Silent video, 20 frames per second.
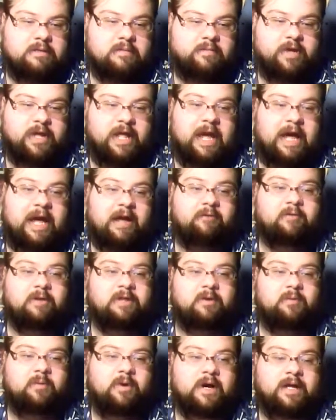But yeah, I
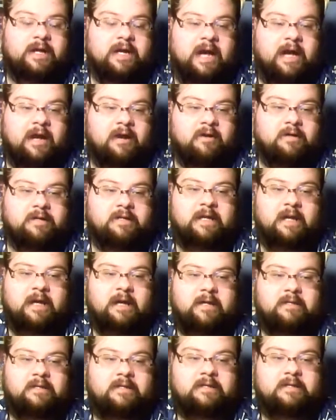really want Iron
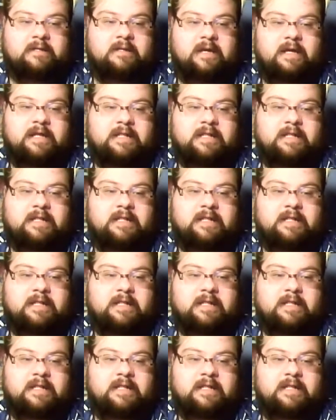Sights.